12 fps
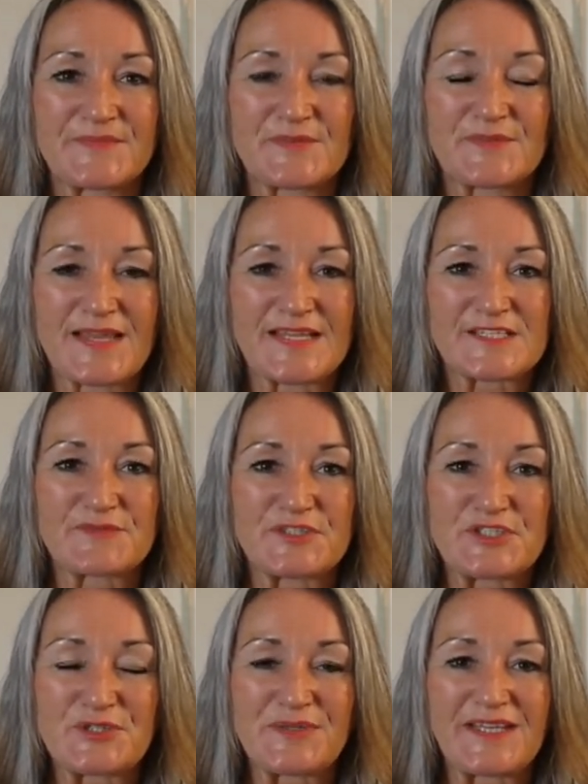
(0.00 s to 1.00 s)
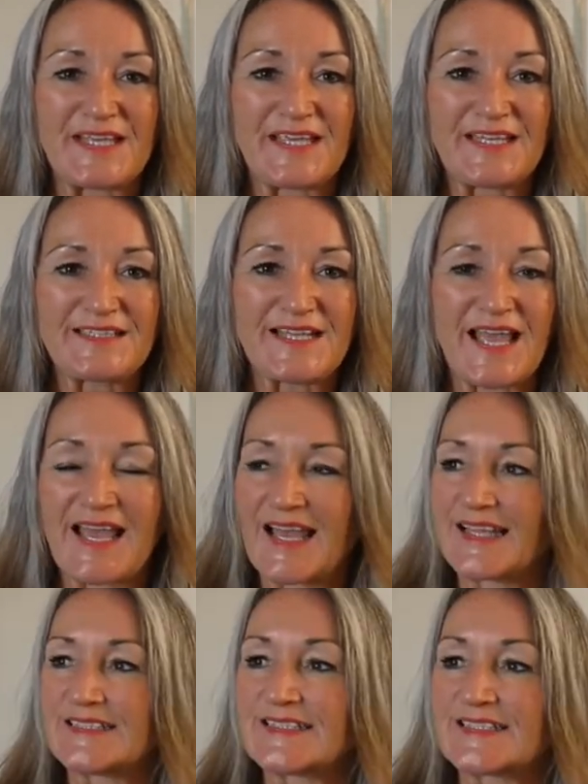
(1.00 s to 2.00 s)
Thanks for tuning in,
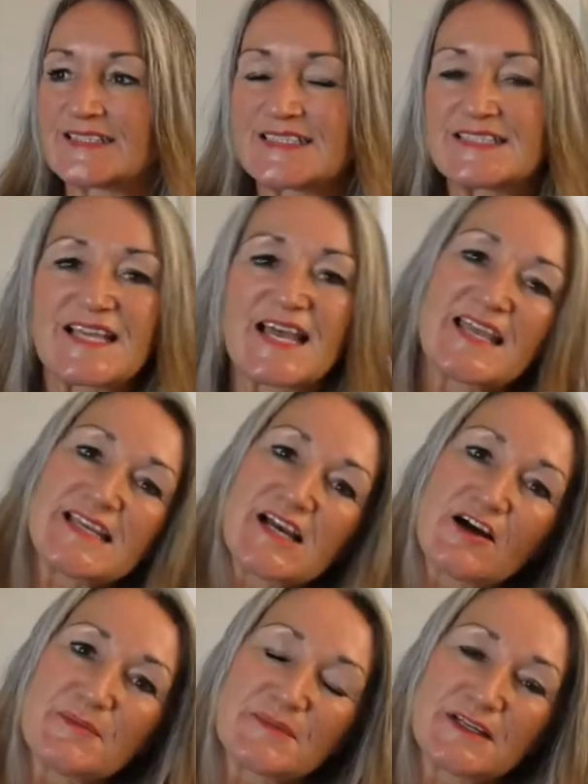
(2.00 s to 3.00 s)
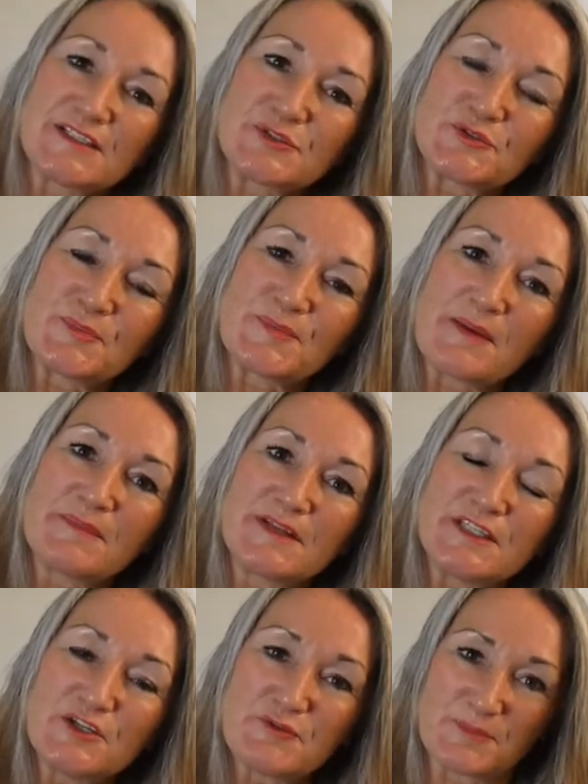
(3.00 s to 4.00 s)
and today I'm going to talk about my
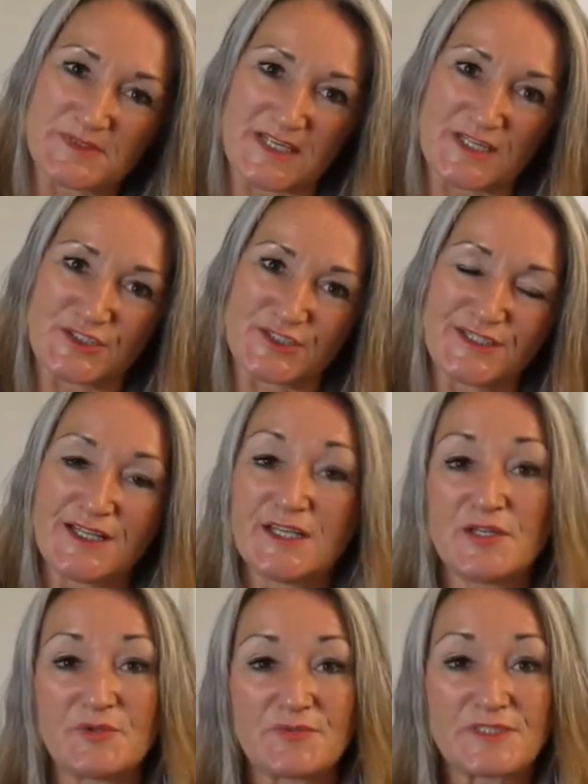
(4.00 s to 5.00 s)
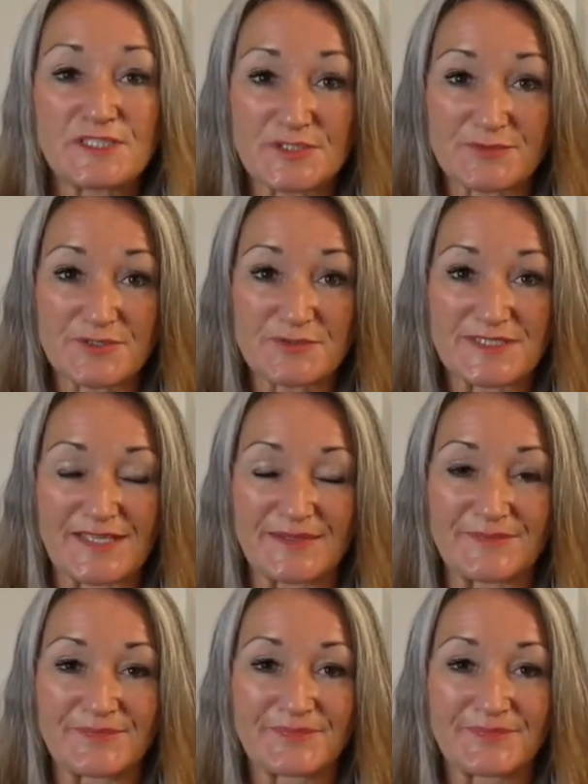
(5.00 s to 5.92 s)
new obsession, which is quilting.